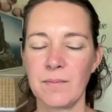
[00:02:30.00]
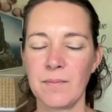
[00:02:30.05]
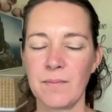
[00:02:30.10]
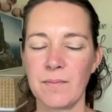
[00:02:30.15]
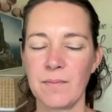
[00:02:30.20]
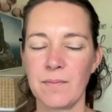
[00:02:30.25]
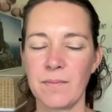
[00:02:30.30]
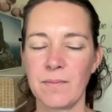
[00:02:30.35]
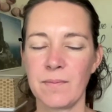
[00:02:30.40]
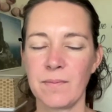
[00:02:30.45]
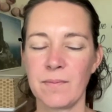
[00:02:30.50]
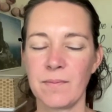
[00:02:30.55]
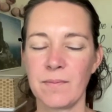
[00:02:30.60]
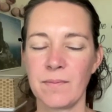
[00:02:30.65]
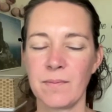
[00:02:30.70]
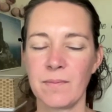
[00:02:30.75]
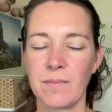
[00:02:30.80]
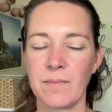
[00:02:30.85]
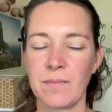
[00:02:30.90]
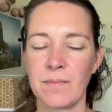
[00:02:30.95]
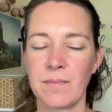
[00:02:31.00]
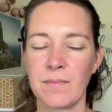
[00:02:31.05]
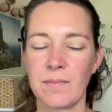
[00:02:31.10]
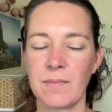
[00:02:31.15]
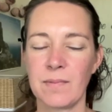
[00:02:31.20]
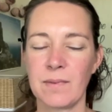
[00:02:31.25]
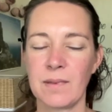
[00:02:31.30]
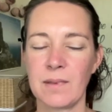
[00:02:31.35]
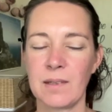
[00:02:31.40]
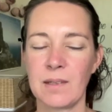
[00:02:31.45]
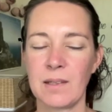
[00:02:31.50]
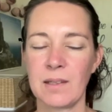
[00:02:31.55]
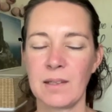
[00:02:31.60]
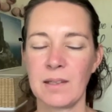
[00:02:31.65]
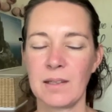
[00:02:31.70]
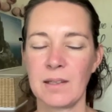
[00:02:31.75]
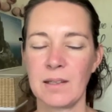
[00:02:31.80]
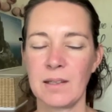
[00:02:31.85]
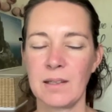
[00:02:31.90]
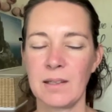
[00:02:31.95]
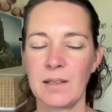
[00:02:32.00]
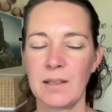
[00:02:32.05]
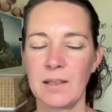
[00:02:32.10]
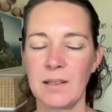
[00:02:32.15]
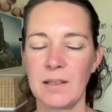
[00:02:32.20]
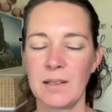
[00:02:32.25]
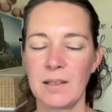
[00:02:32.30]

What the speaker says: (silence)